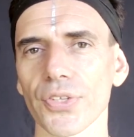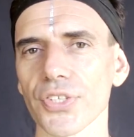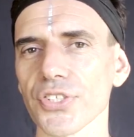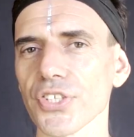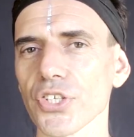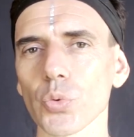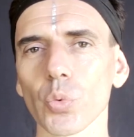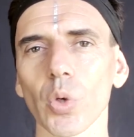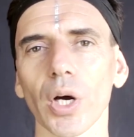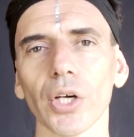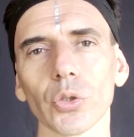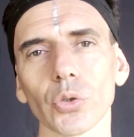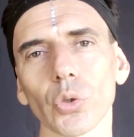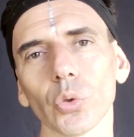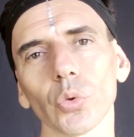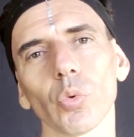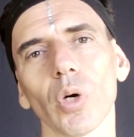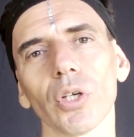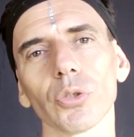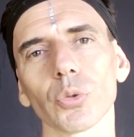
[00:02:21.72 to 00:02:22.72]
This is why you
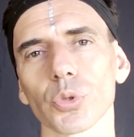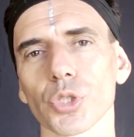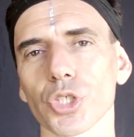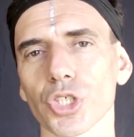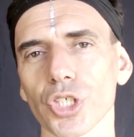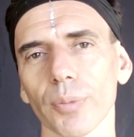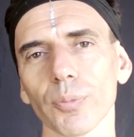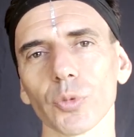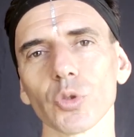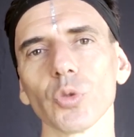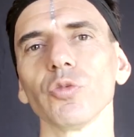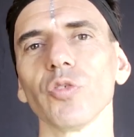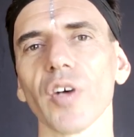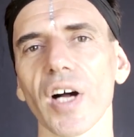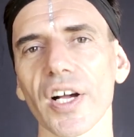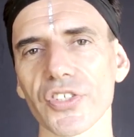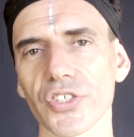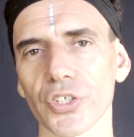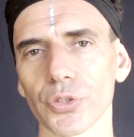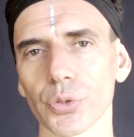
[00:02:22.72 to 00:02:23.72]
don't want to jump too
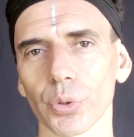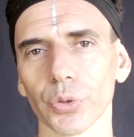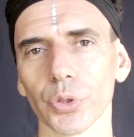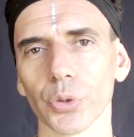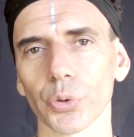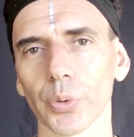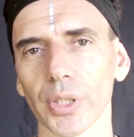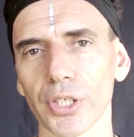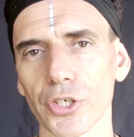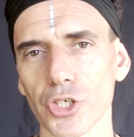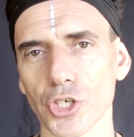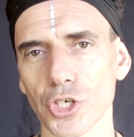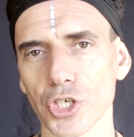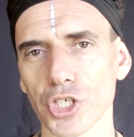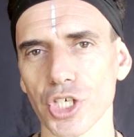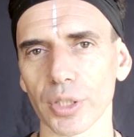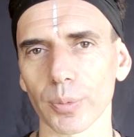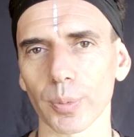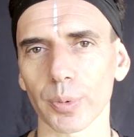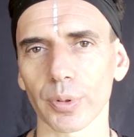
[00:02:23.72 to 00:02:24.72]
fast into a new
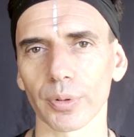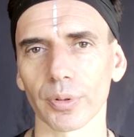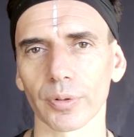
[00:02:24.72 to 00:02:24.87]
relationship.